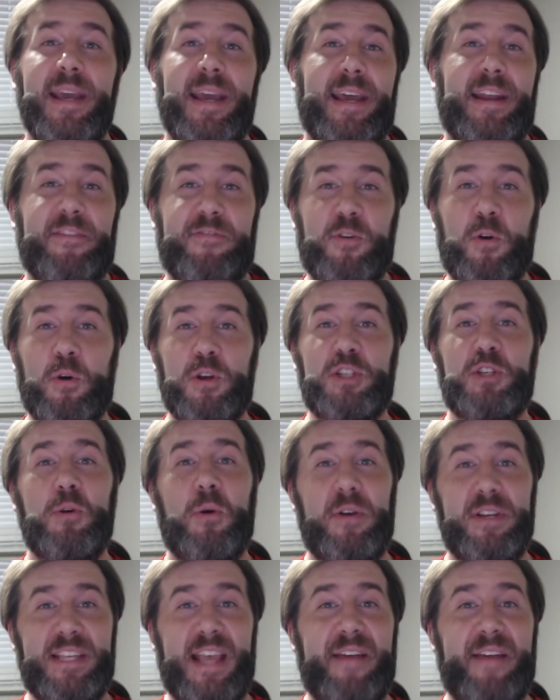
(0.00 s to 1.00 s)
And of course, you
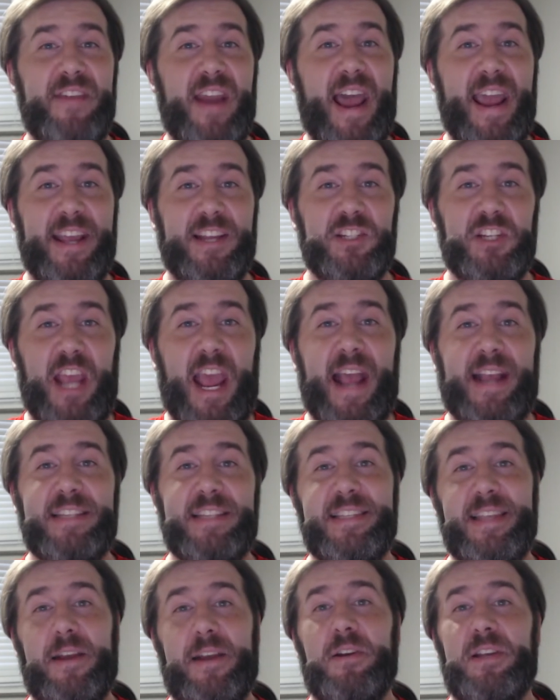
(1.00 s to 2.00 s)
always have Nia
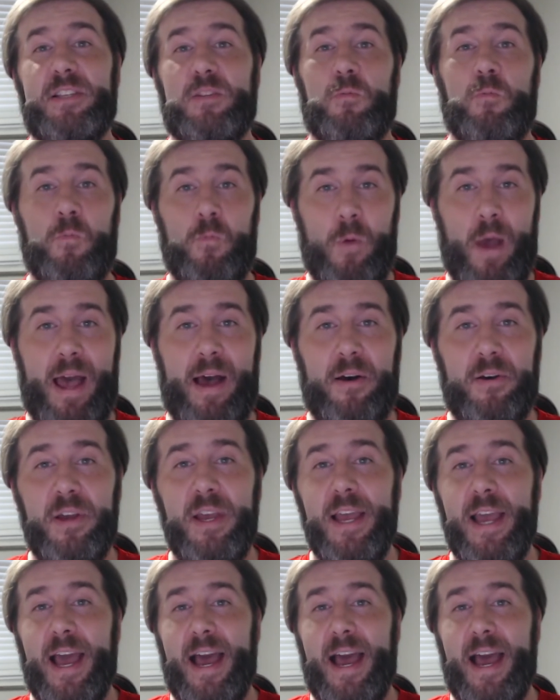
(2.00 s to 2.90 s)
Jax there as well